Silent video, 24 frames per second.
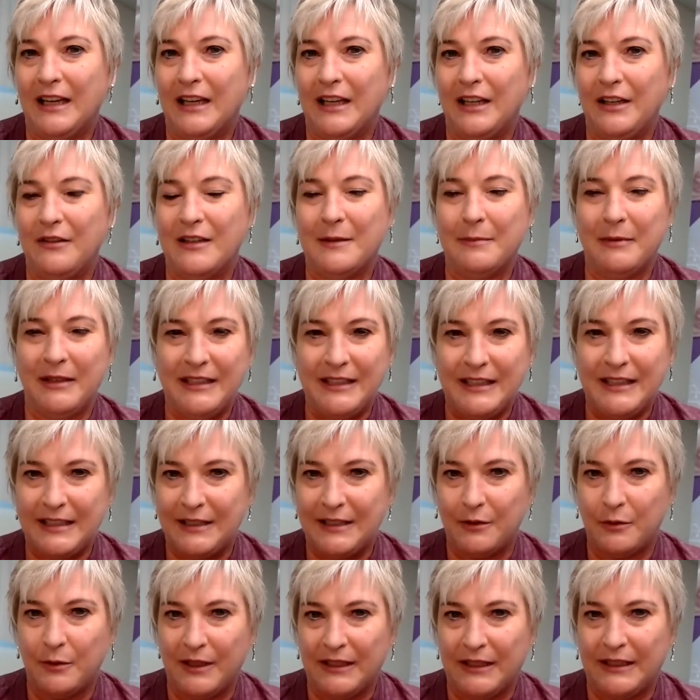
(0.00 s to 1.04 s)
Can you explain
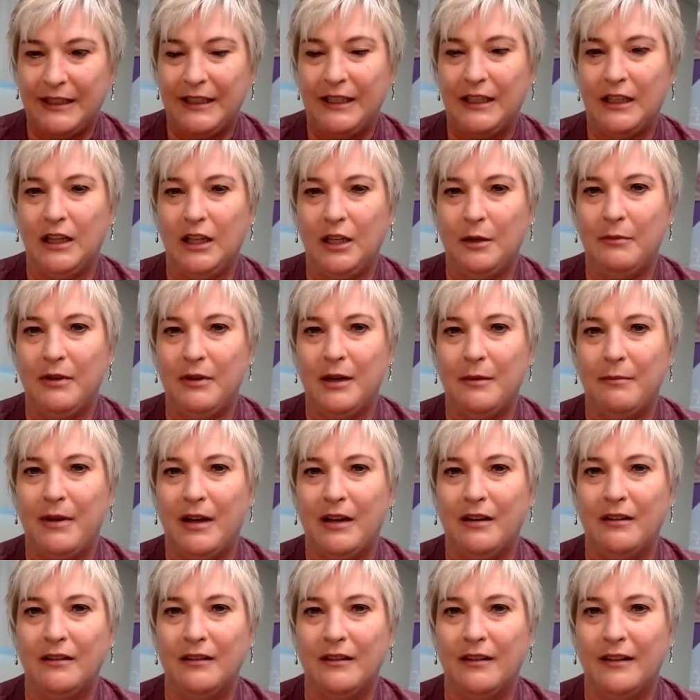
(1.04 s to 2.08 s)
just quickly a little bit
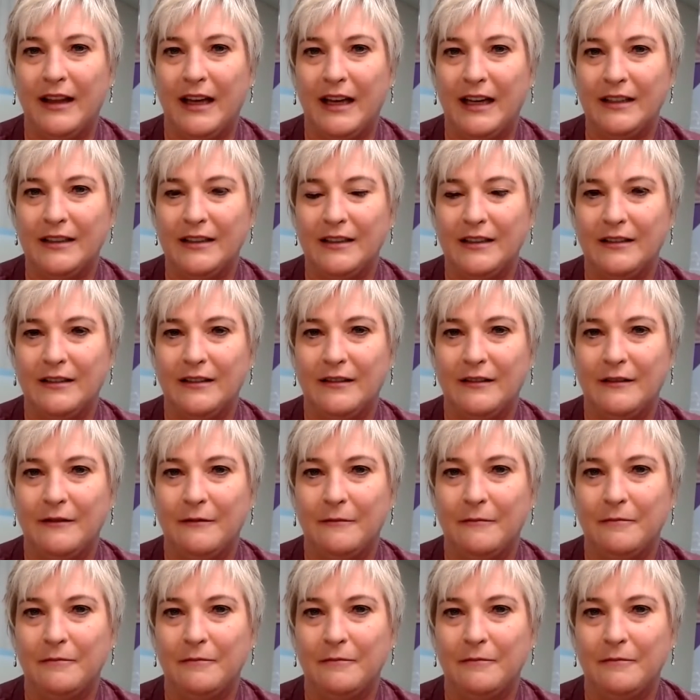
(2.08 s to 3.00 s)
about that? Yeah.